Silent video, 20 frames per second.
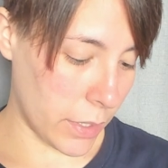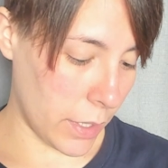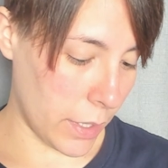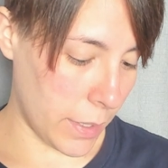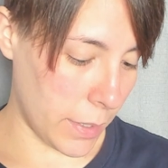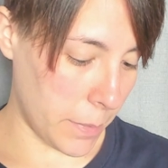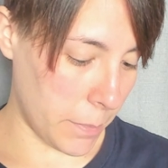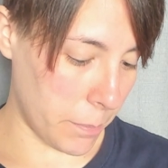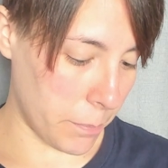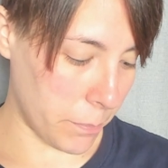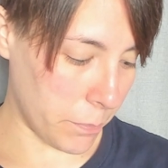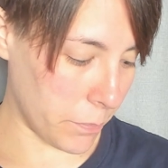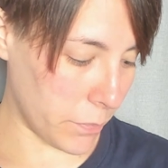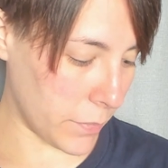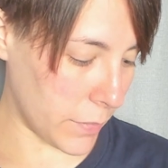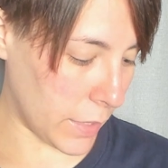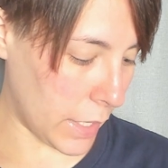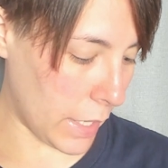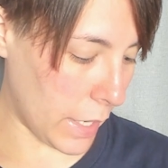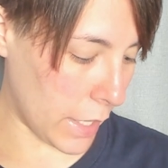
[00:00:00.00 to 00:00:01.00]
Um,
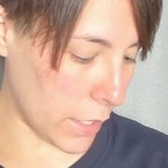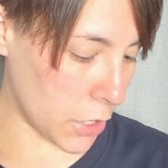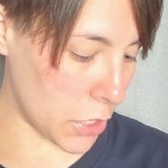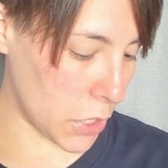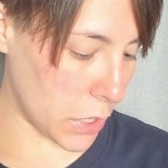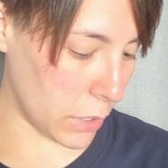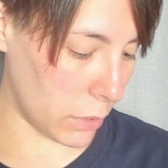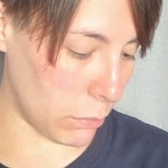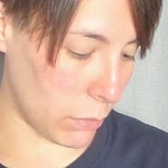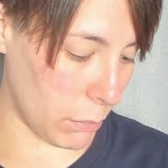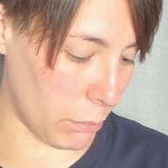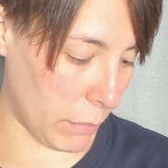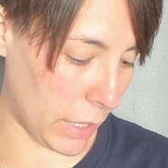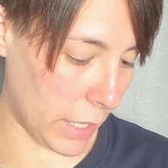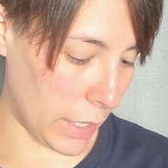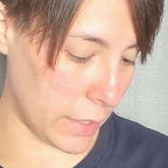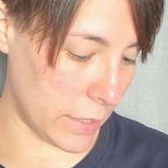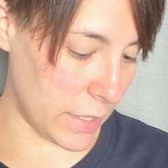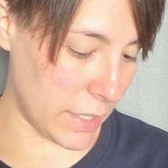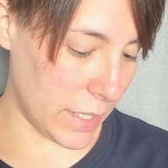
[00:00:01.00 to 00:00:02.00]
they actually
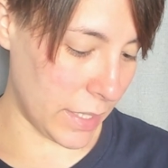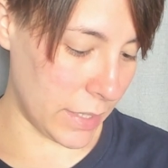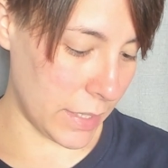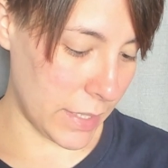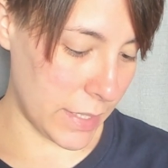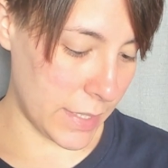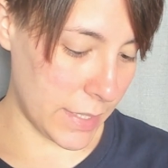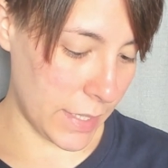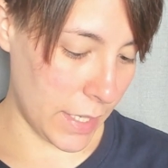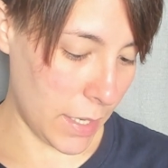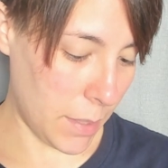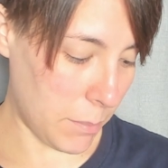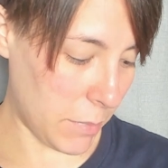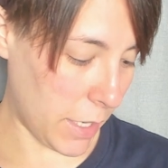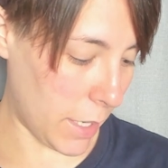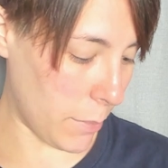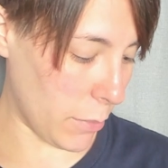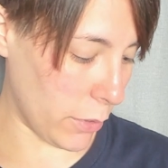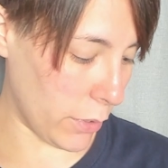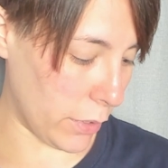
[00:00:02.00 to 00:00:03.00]
remained in the same
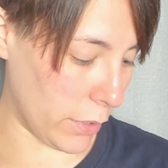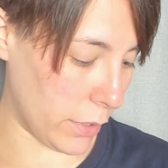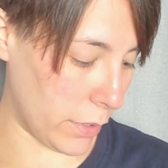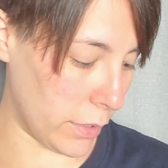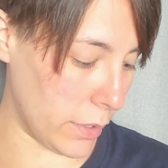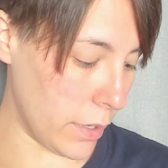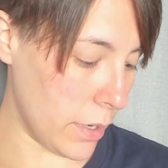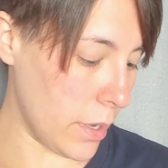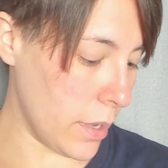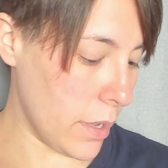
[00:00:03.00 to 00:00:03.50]
neighborhood